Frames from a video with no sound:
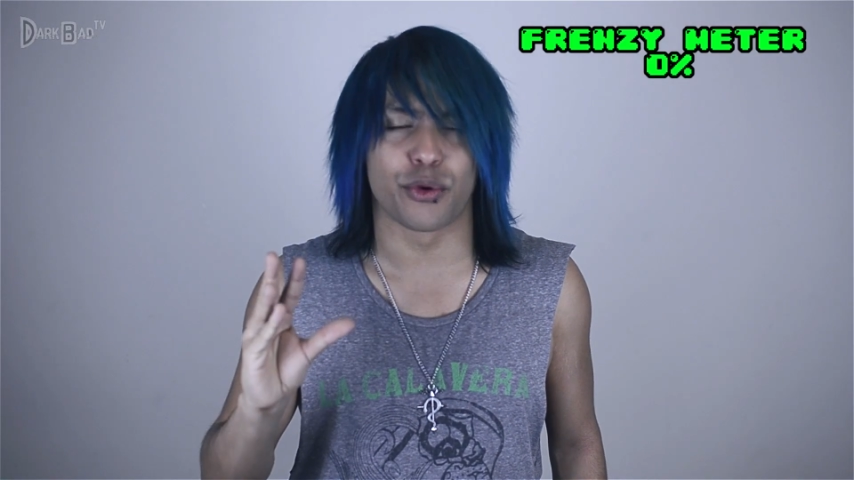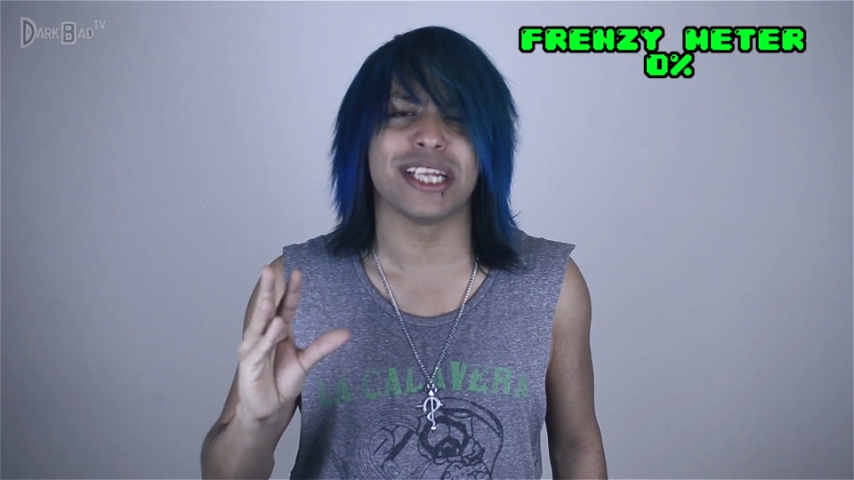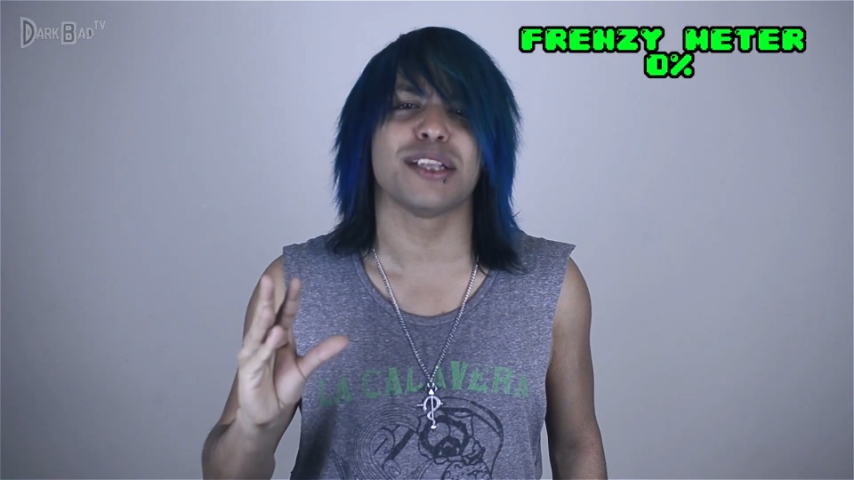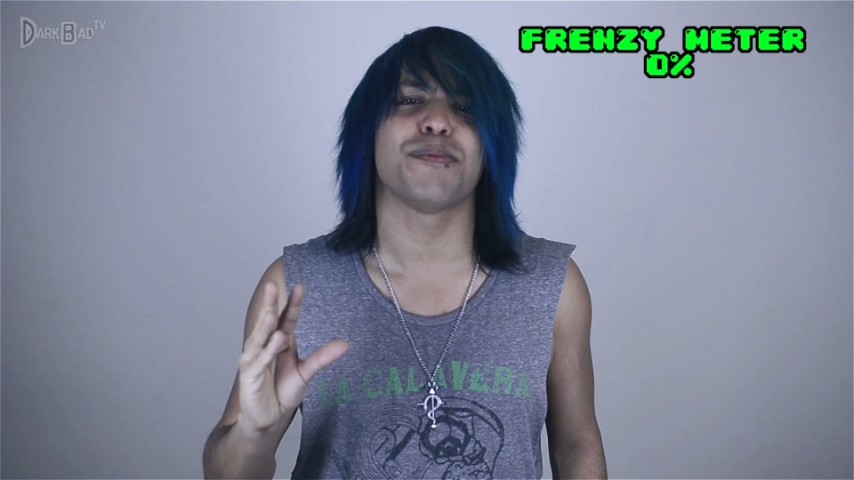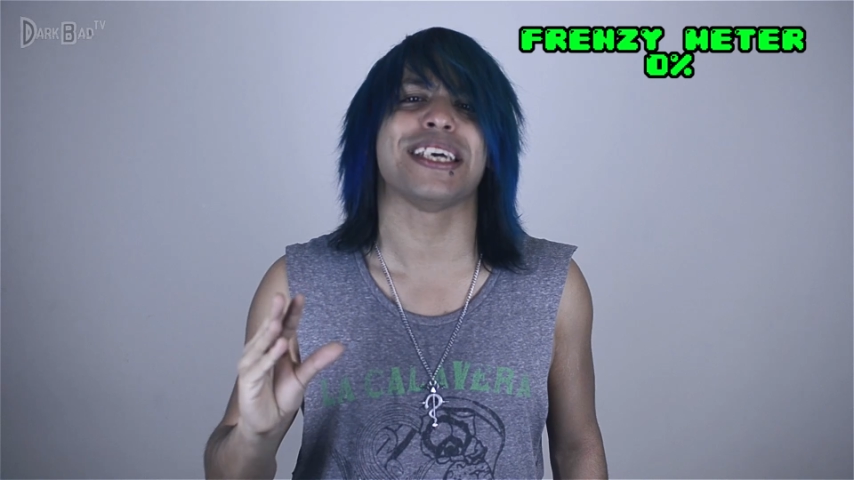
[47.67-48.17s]

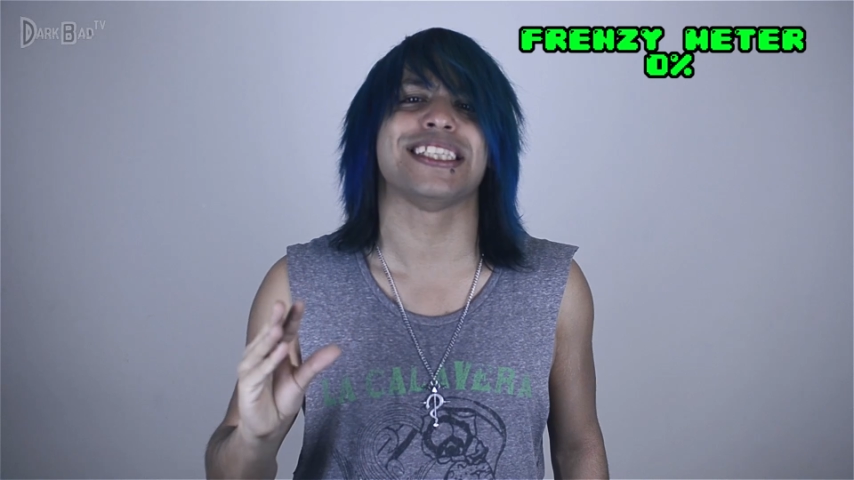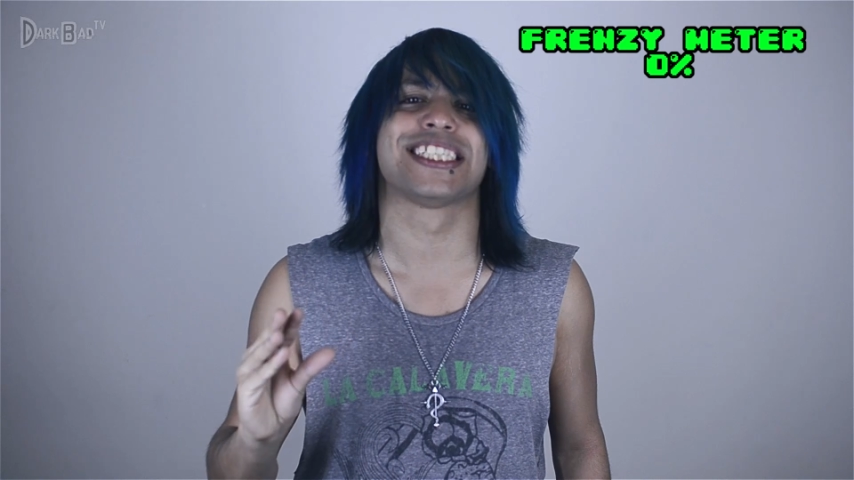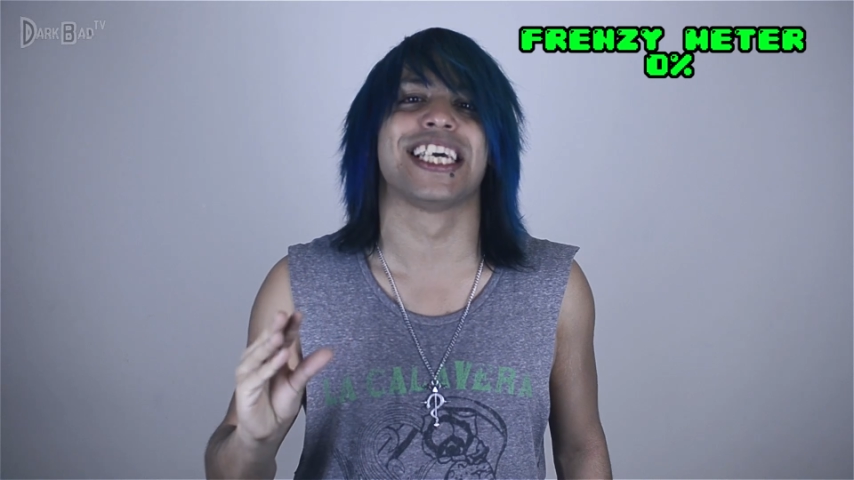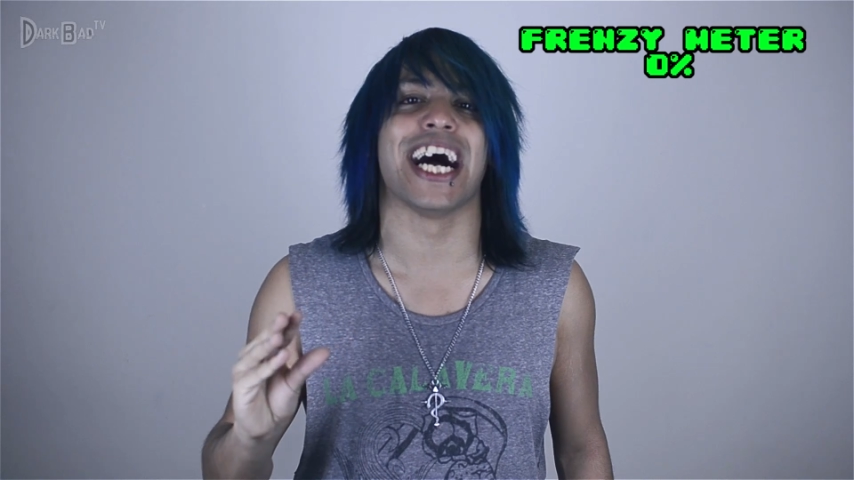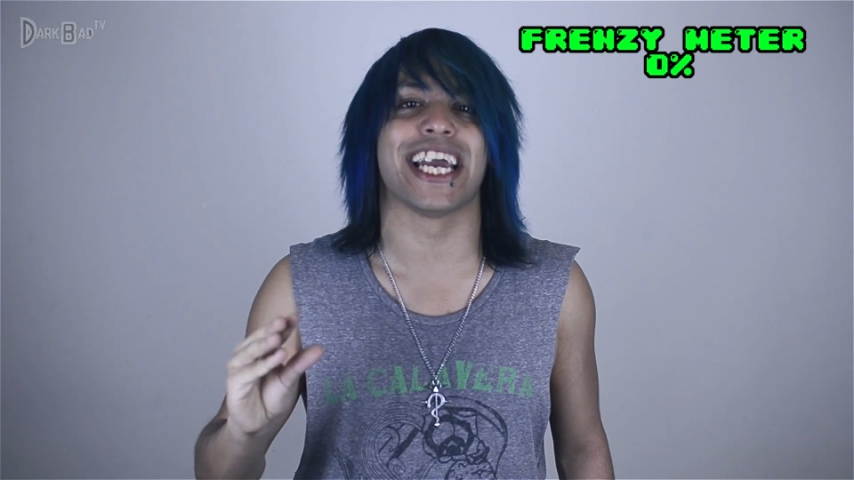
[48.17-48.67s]
created by
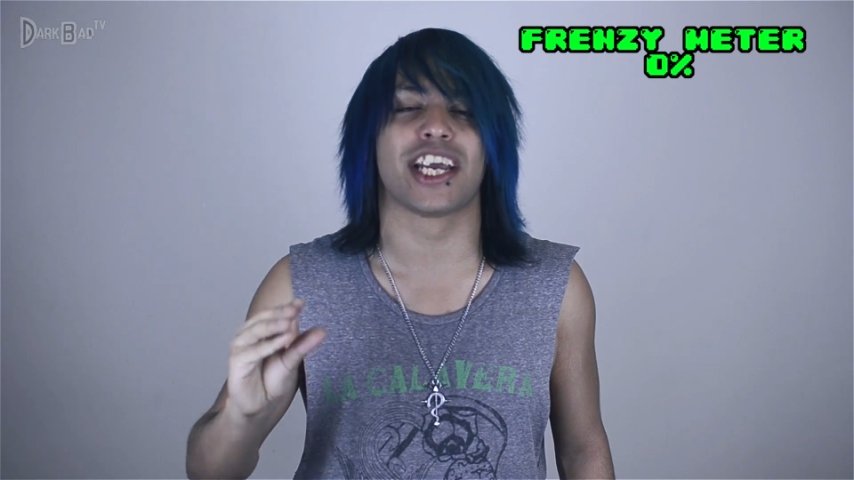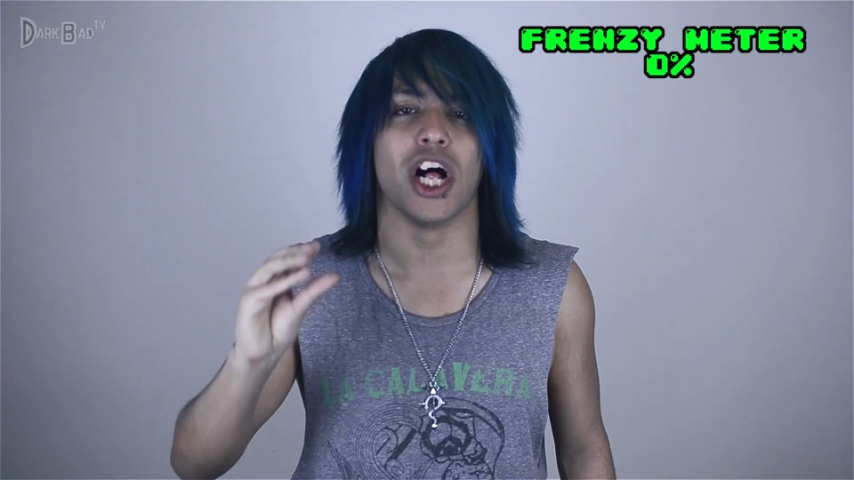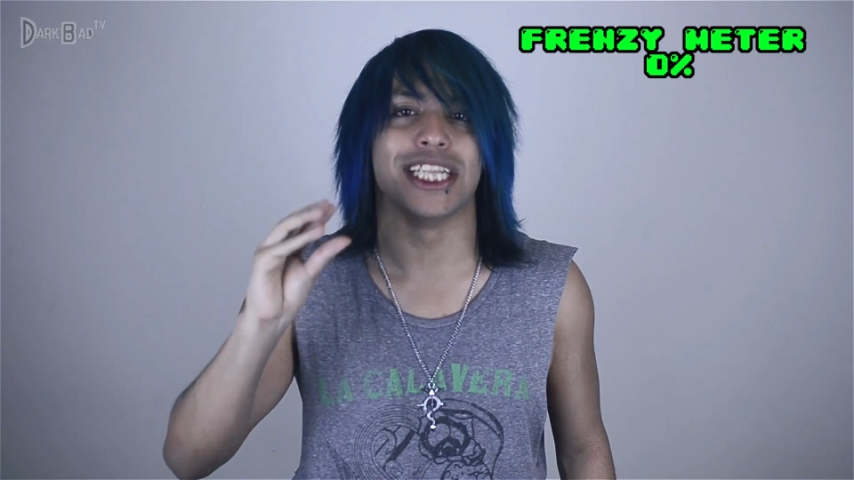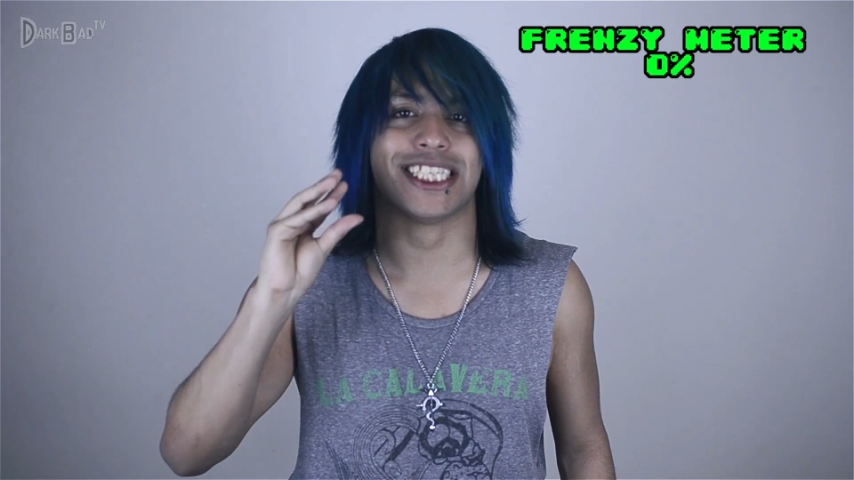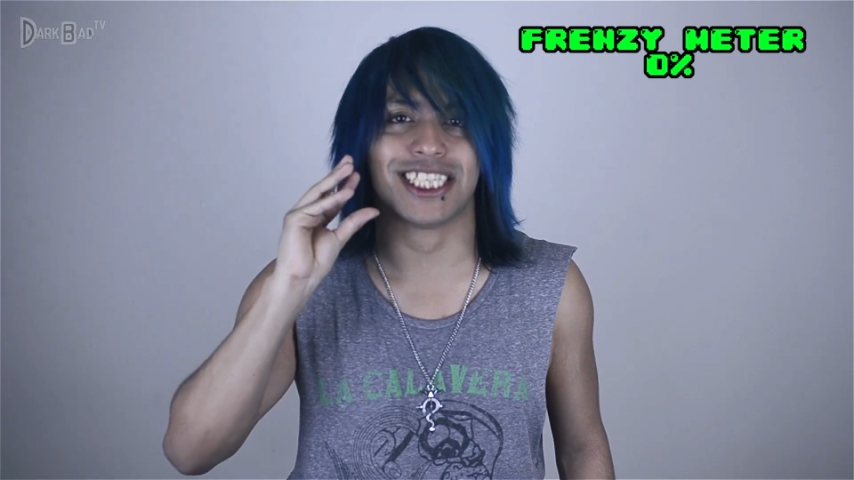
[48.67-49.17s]
this guy
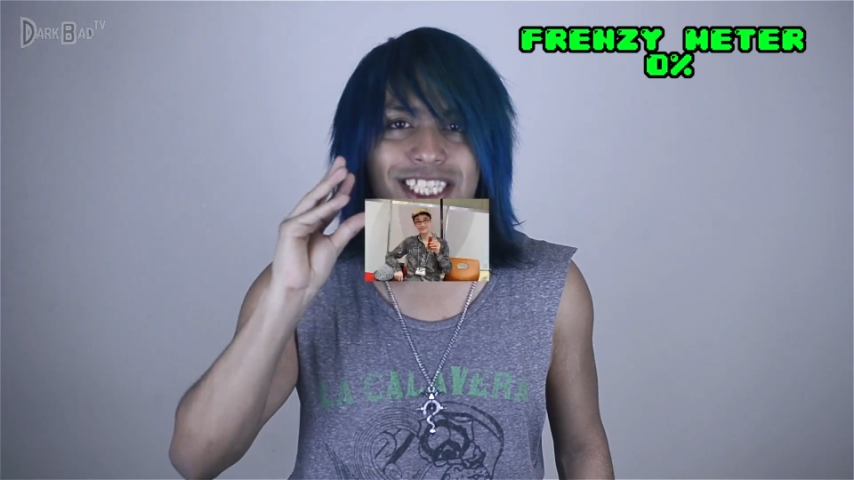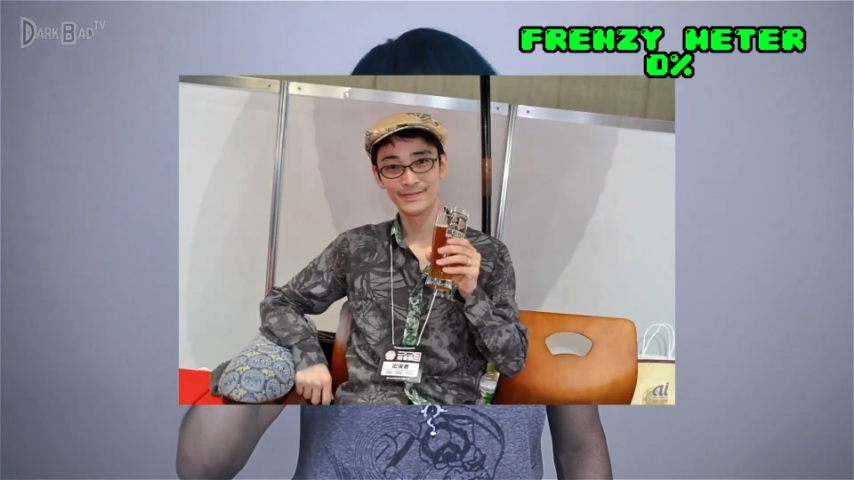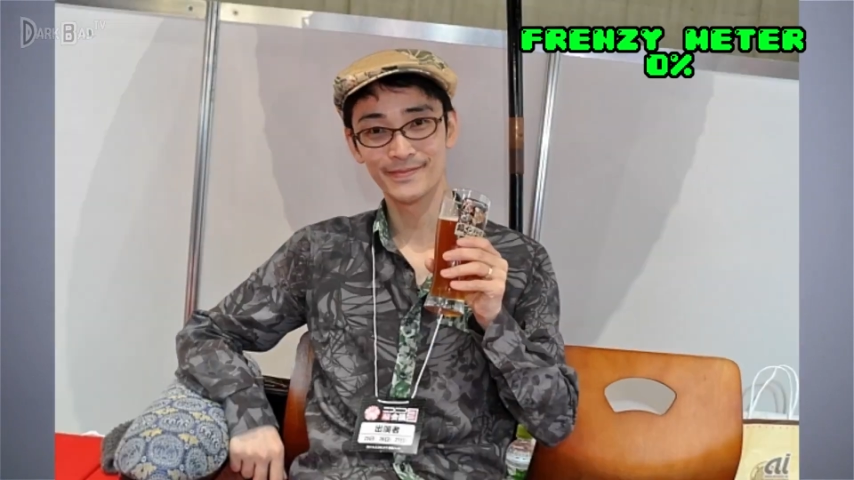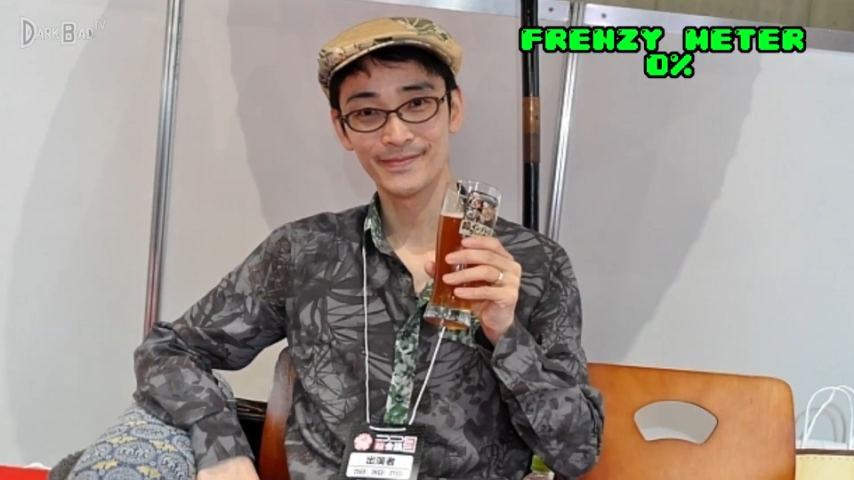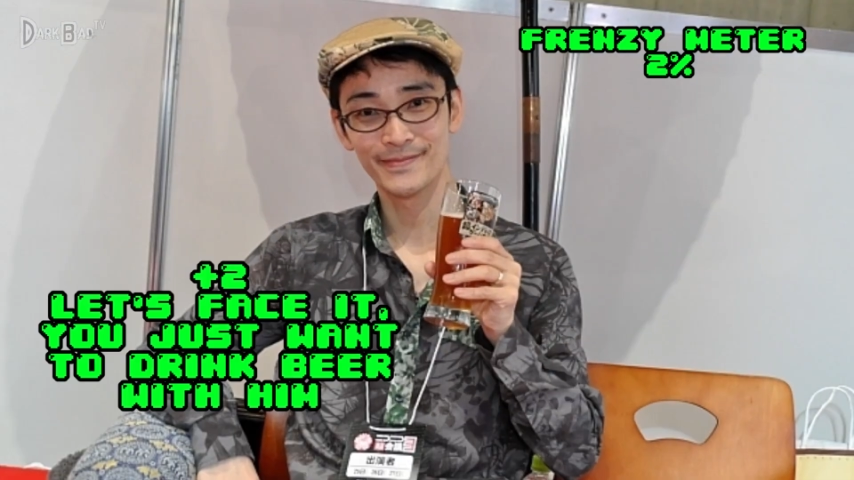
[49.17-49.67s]
called
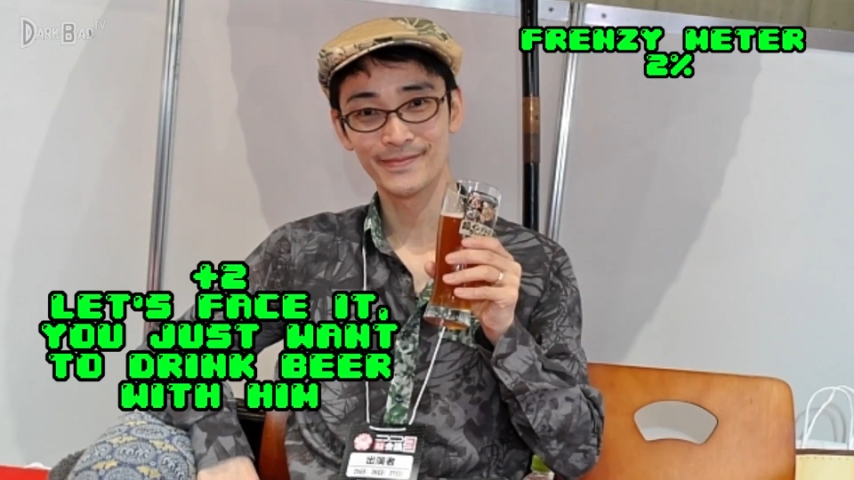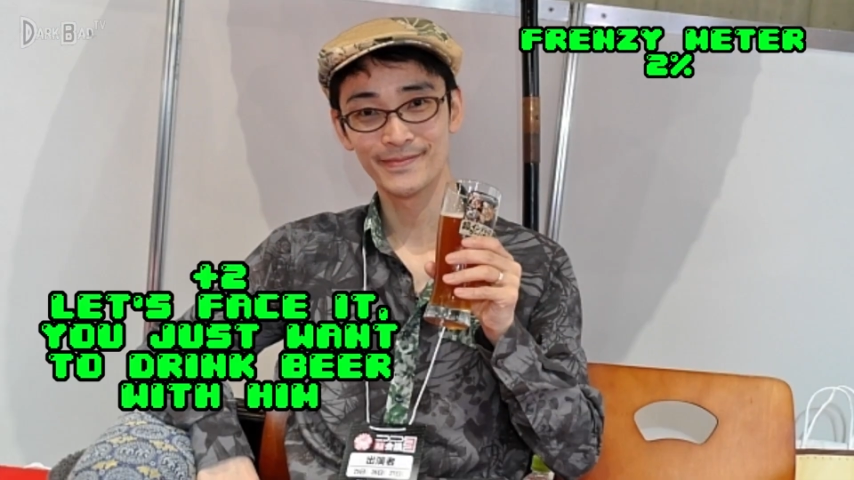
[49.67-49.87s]
Sun.